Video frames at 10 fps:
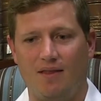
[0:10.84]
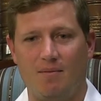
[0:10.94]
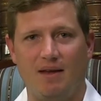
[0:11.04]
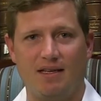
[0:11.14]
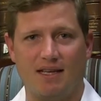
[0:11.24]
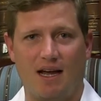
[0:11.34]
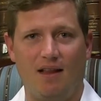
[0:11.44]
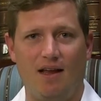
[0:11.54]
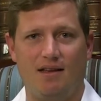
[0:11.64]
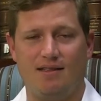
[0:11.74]
the biggest
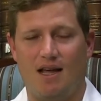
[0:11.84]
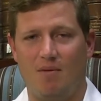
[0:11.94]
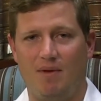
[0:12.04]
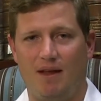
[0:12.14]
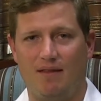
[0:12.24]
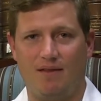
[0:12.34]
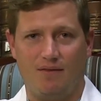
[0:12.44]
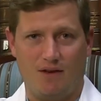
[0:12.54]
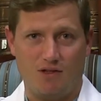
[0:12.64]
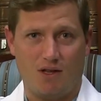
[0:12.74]
highlight is now being at the
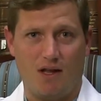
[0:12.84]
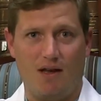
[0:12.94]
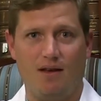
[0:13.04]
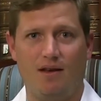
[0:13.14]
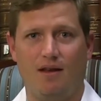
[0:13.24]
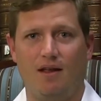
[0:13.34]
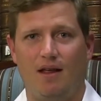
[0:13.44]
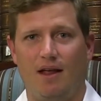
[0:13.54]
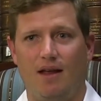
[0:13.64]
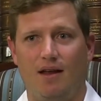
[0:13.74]
finish line
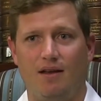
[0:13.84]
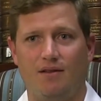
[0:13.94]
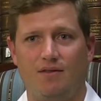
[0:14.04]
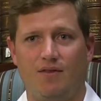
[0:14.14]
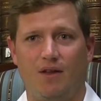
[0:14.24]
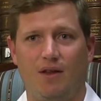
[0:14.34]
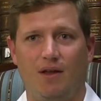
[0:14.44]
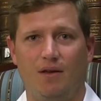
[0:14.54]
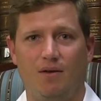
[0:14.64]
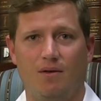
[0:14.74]
and
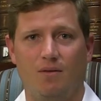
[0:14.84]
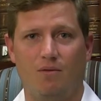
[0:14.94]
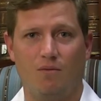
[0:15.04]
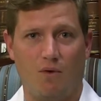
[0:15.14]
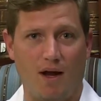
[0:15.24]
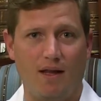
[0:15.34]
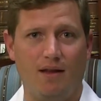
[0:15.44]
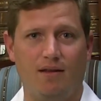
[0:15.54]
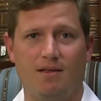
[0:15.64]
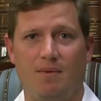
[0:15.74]
feeling
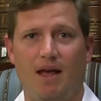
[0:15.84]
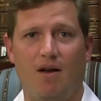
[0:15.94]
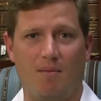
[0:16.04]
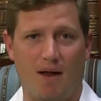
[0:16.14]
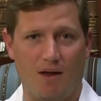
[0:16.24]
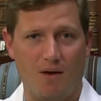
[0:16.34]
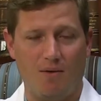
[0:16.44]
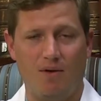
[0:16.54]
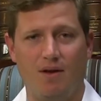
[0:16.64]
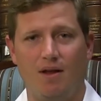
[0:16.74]
ready to be out on my
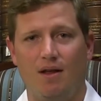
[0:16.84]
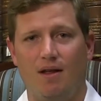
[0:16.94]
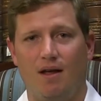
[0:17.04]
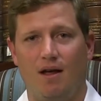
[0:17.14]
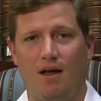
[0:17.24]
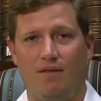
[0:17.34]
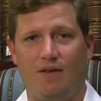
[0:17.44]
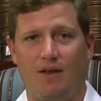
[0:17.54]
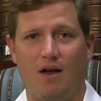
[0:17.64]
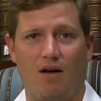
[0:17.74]
own,
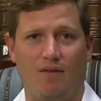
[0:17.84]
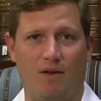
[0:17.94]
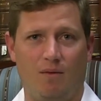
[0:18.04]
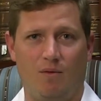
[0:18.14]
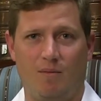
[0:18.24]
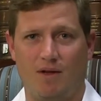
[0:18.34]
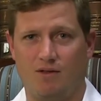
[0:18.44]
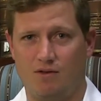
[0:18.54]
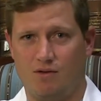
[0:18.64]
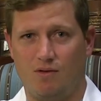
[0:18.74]
feeling confident with my
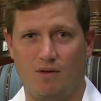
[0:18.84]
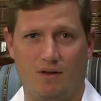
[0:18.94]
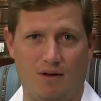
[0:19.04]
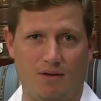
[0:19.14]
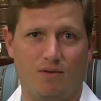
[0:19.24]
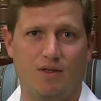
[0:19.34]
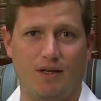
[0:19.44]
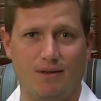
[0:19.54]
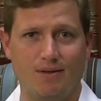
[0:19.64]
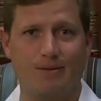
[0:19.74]
surgical and clinical
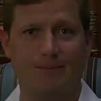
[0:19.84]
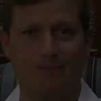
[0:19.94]
skills.